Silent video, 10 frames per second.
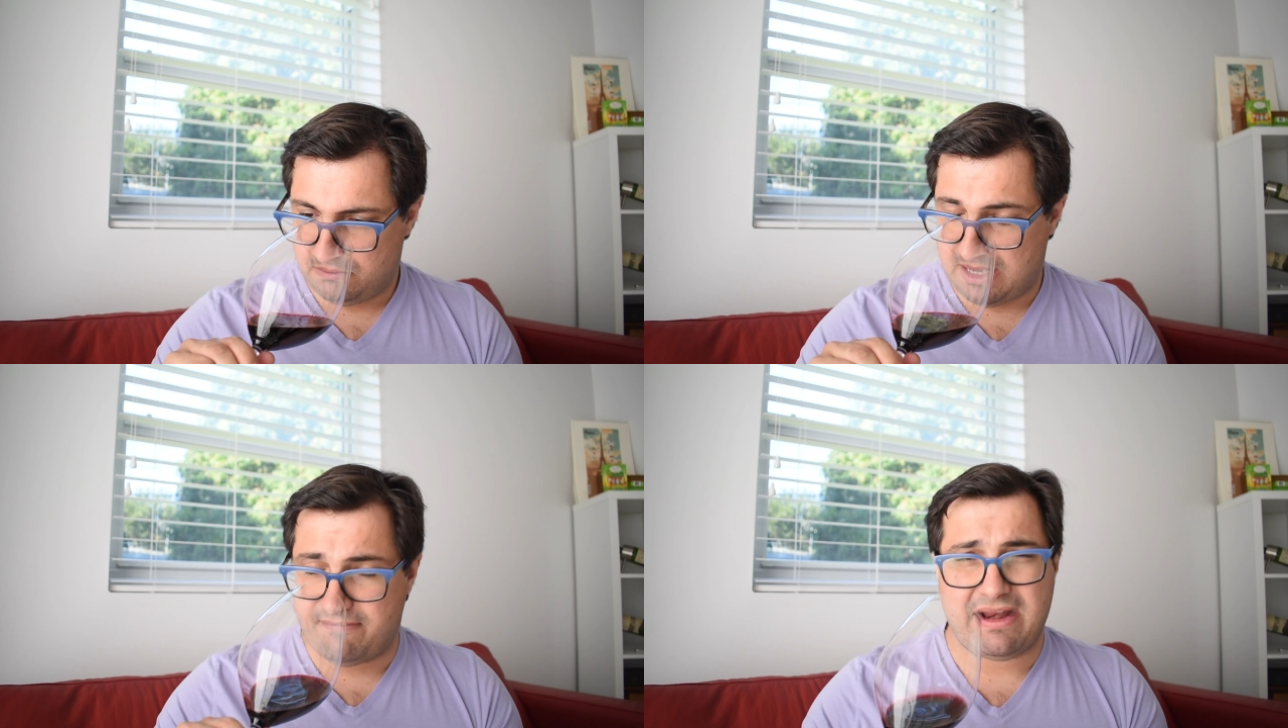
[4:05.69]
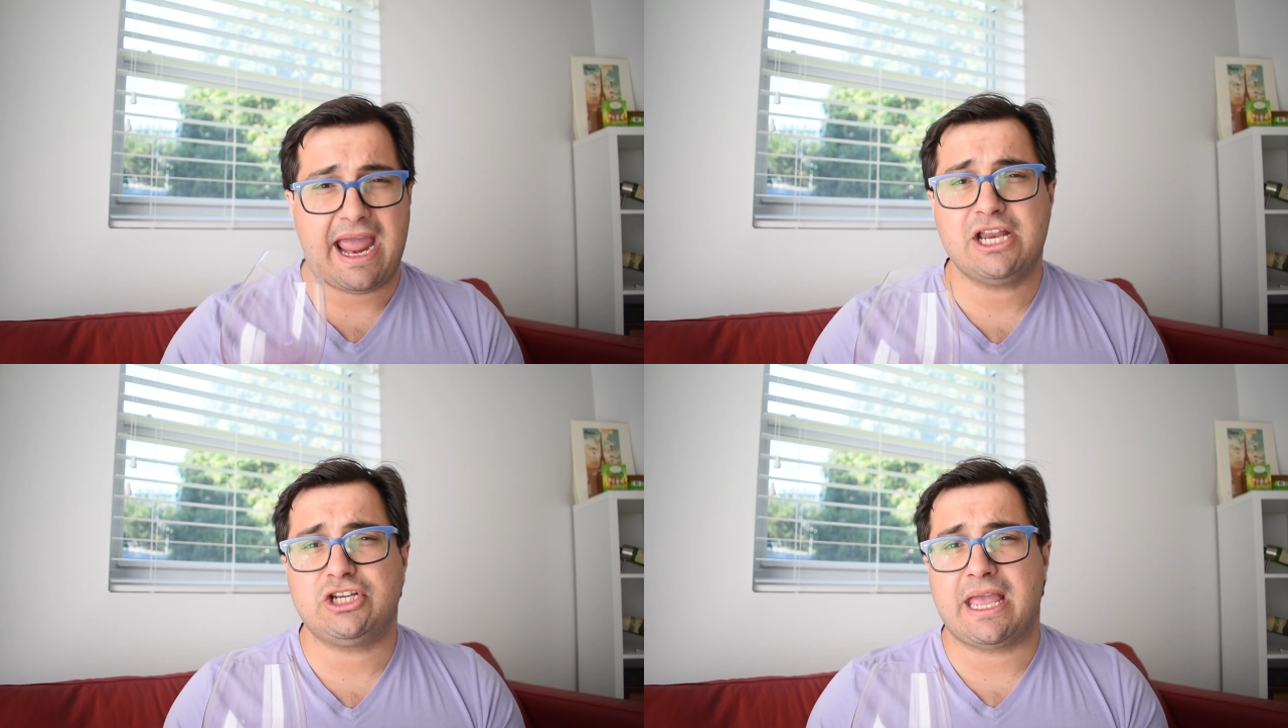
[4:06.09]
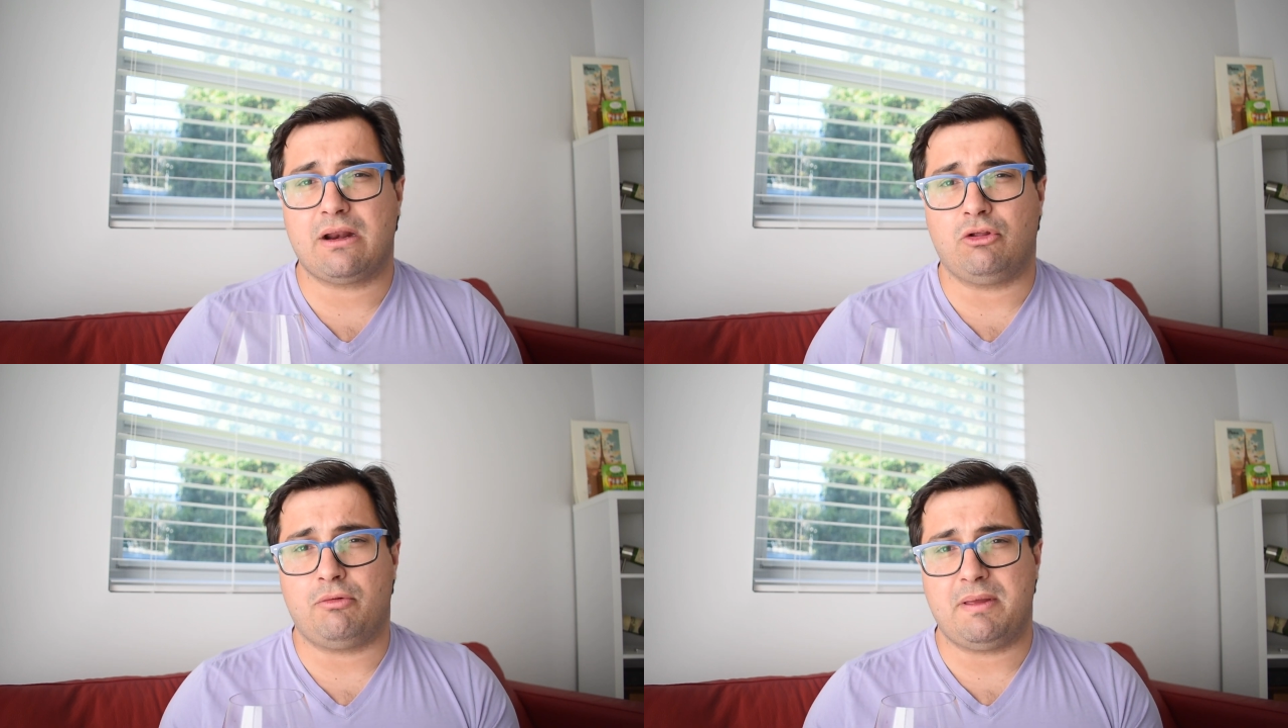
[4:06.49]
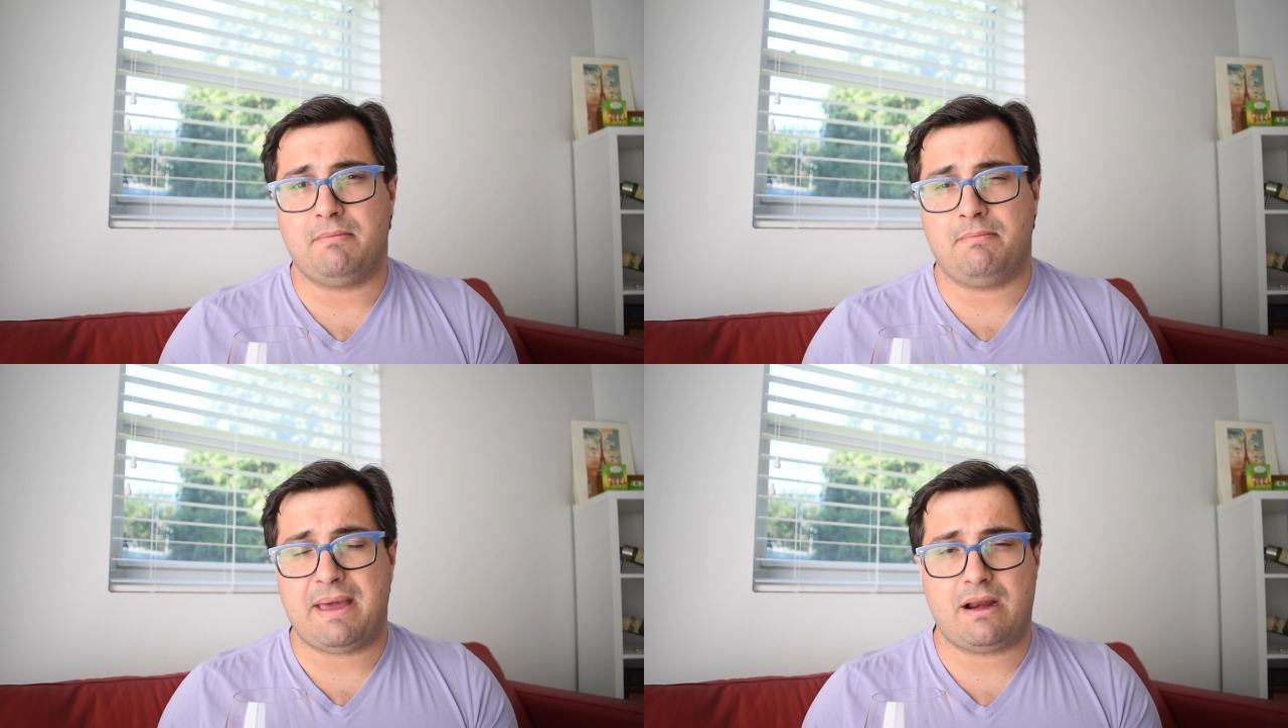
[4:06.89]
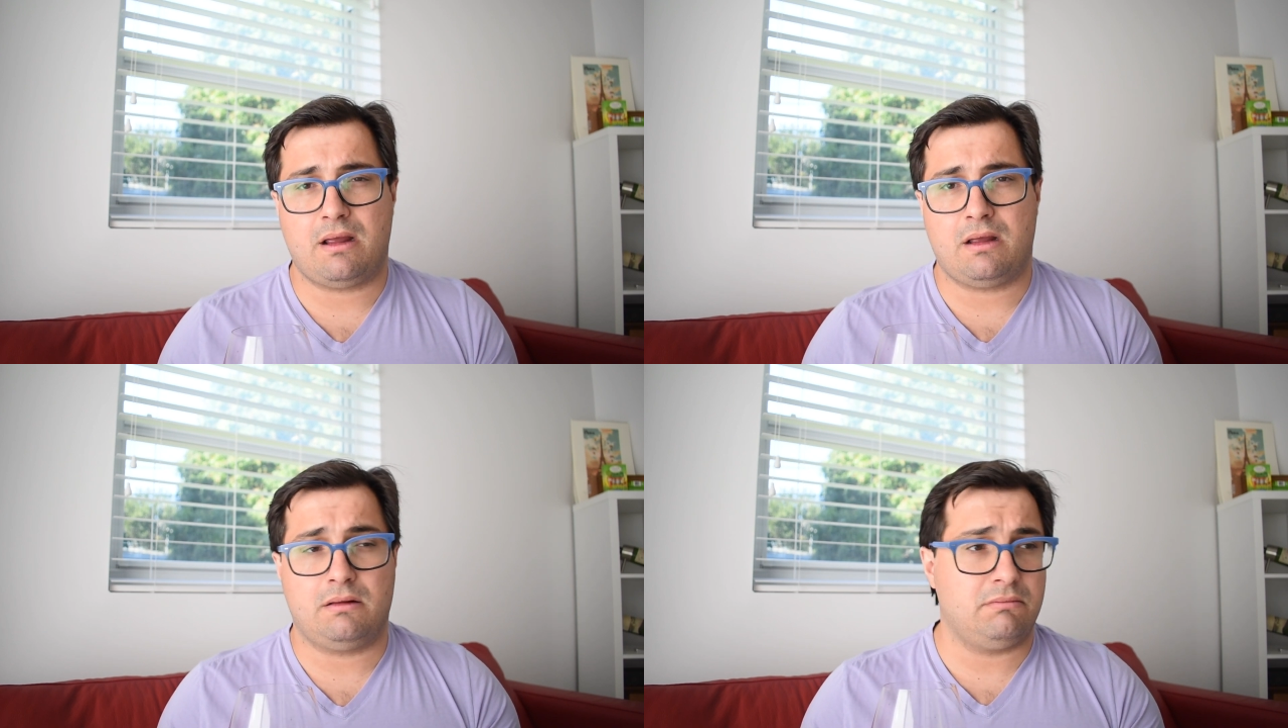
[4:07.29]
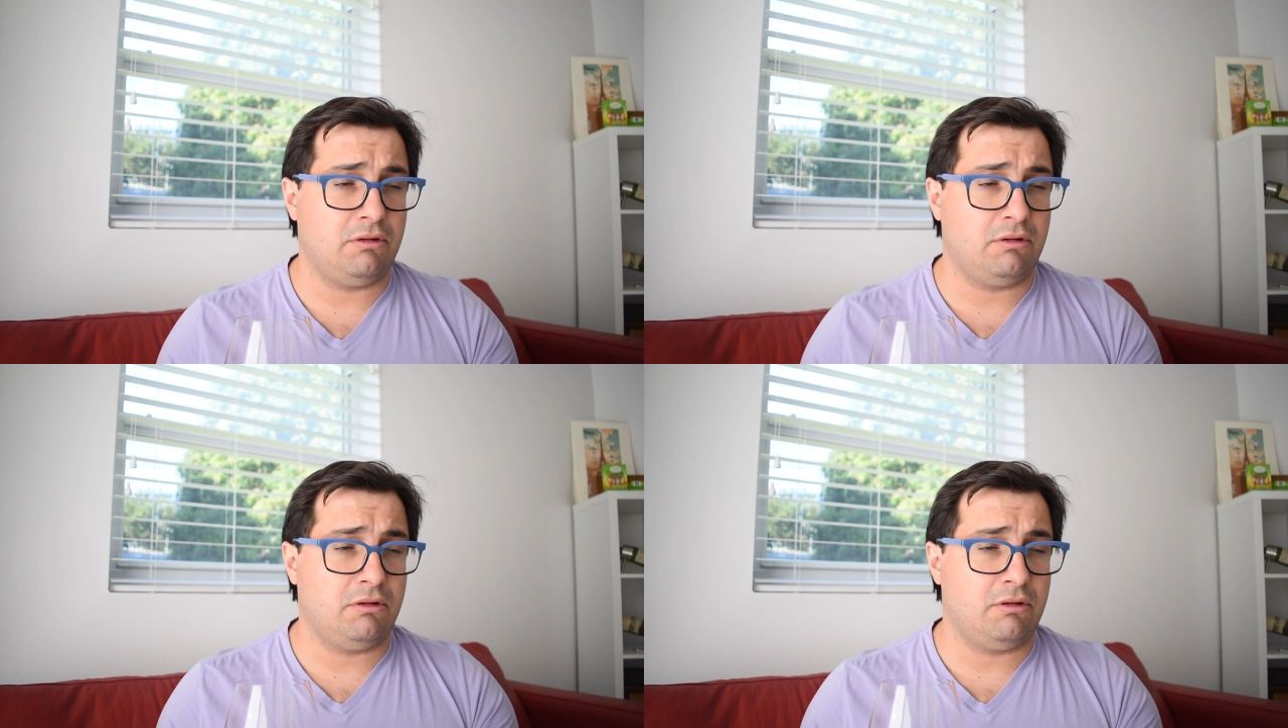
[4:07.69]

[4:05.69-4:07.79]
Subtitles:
even aging it a little bit better,